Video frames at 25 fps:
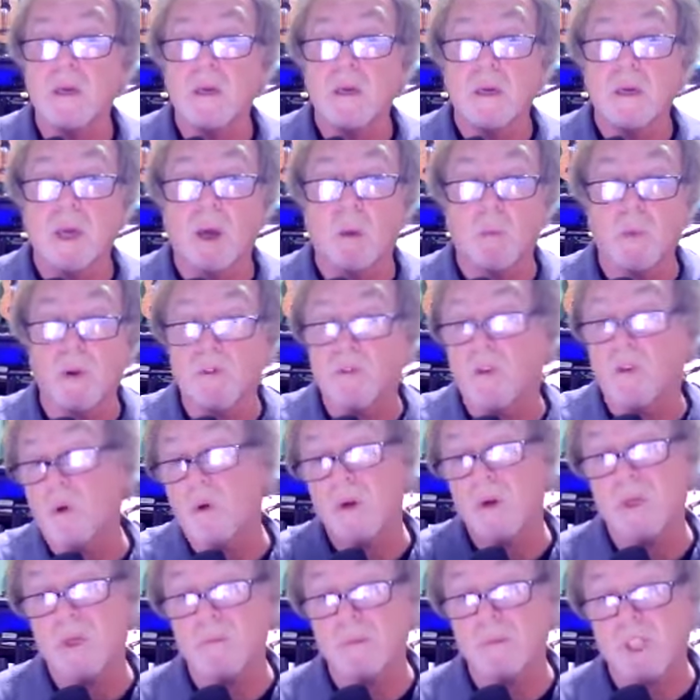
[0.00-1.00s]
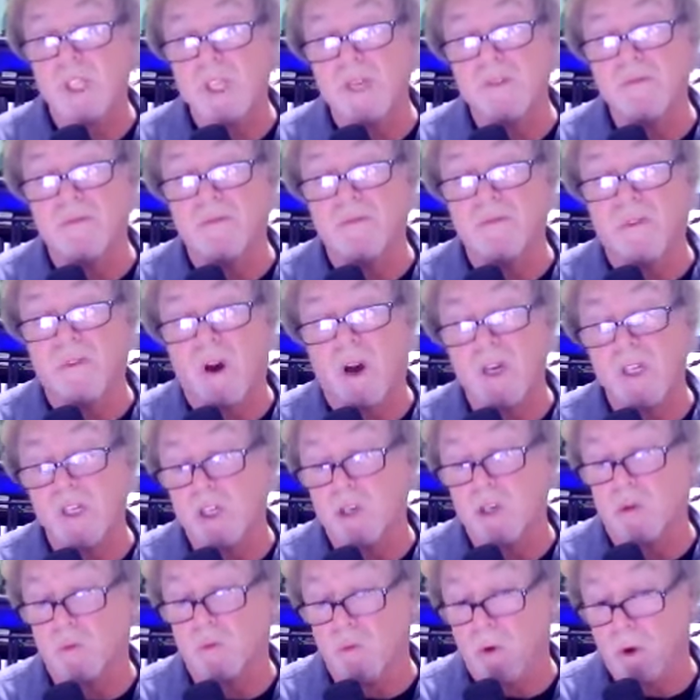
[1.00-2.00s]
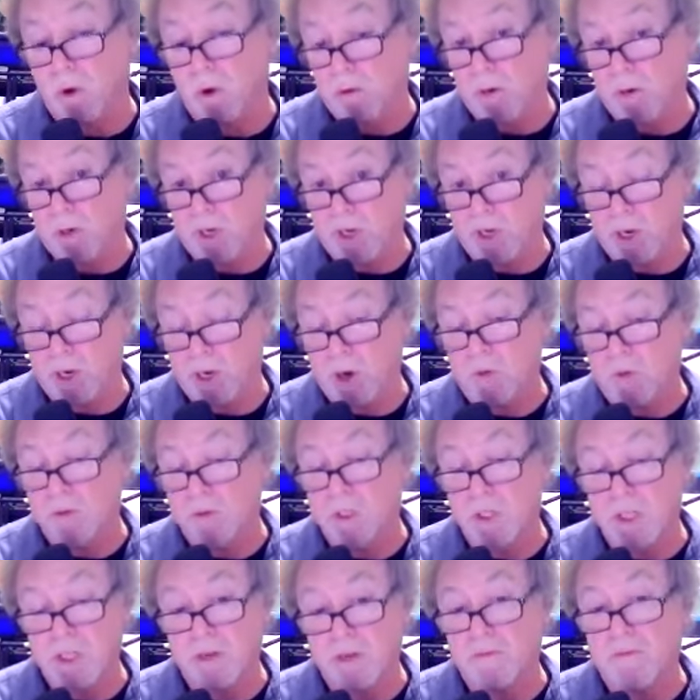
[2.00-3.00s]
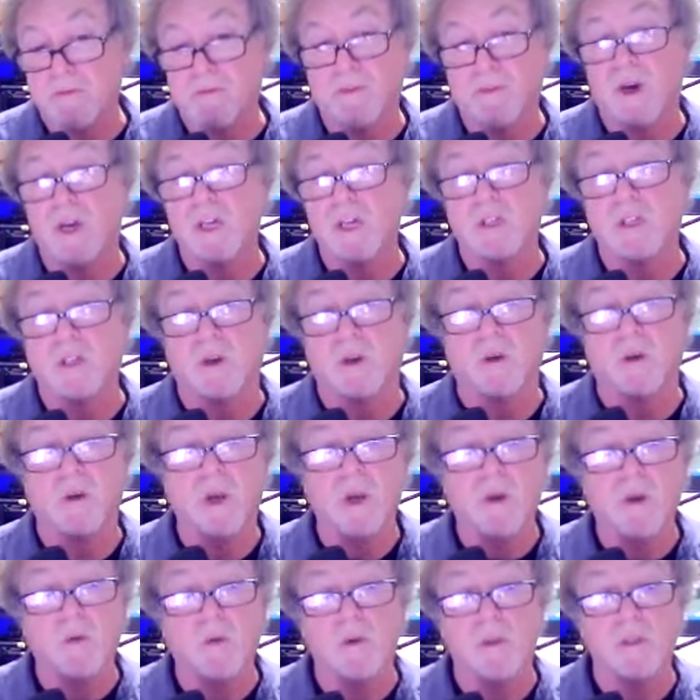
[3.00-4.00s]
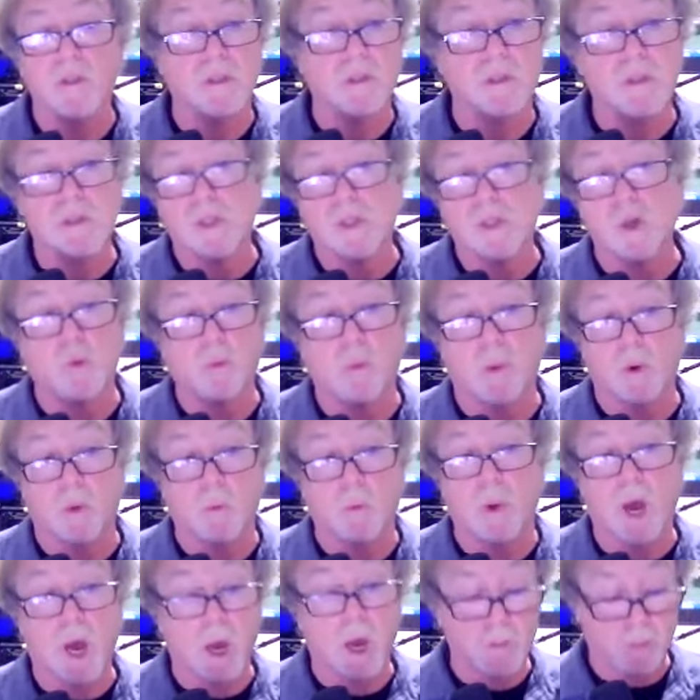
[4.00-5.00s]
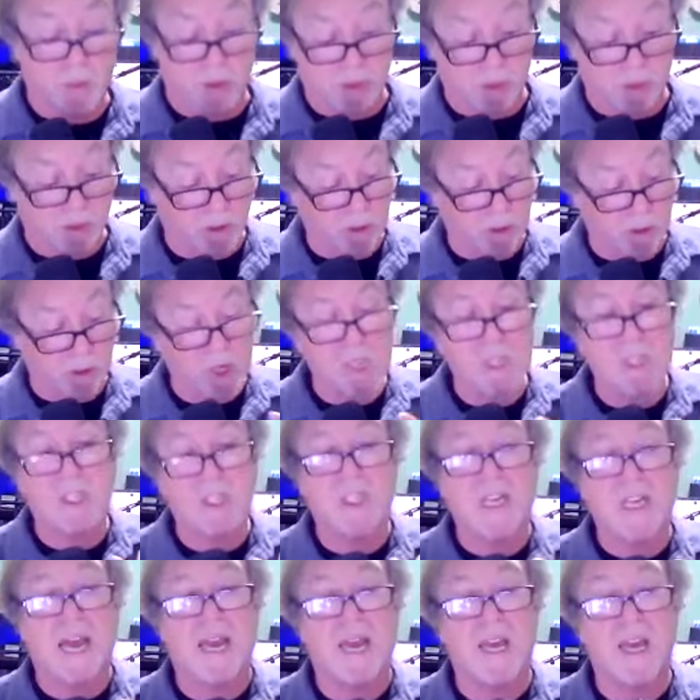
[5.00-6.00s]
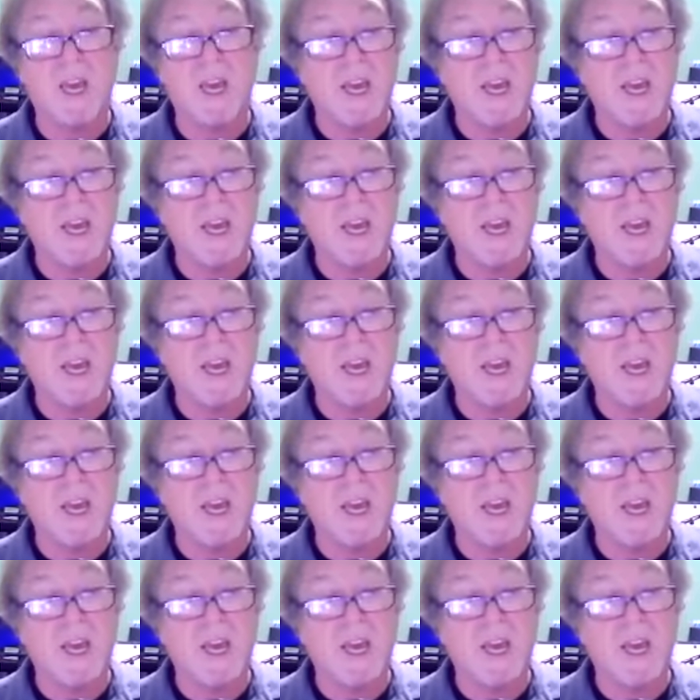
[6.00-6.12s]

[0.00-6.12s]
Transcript: Now, before him, Stephen Foster wrote, you know, and Stephen Foster was super popular in his day.